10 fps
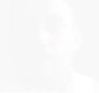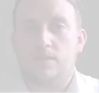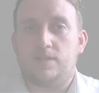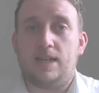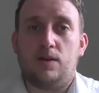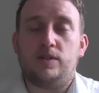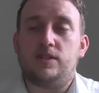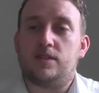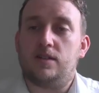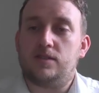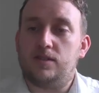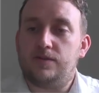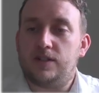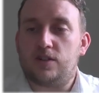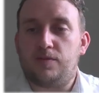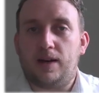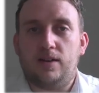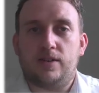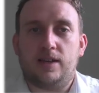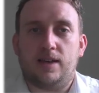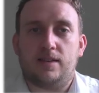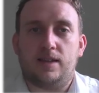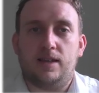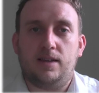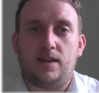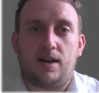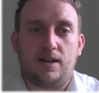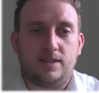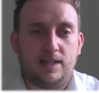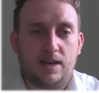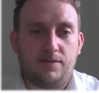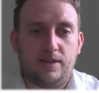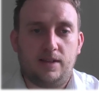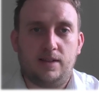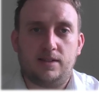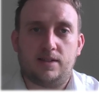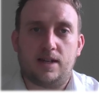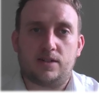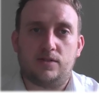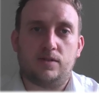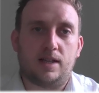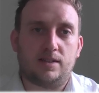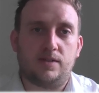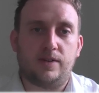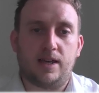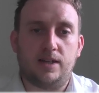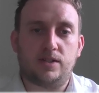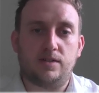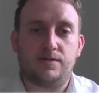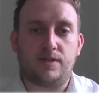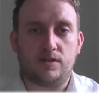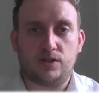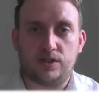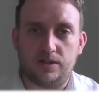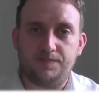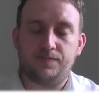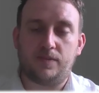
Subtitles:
So now we're just going to finish off by looking at the ICF, the International Classification of Function,